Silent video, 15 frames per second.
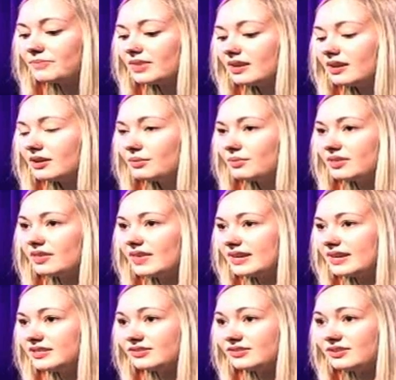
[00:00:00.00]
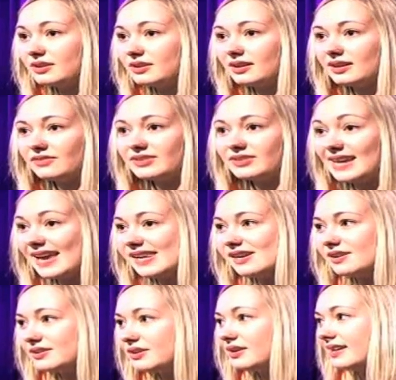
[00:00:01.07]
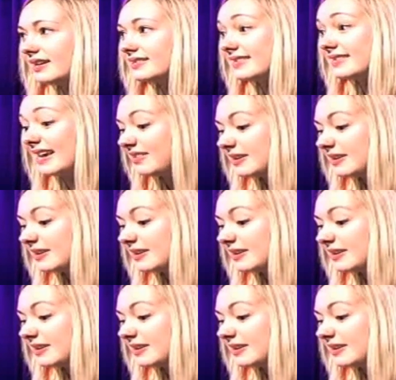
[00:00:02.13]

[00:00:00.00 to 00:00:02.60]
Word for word: whether that's through retaining our nuclear deterrent,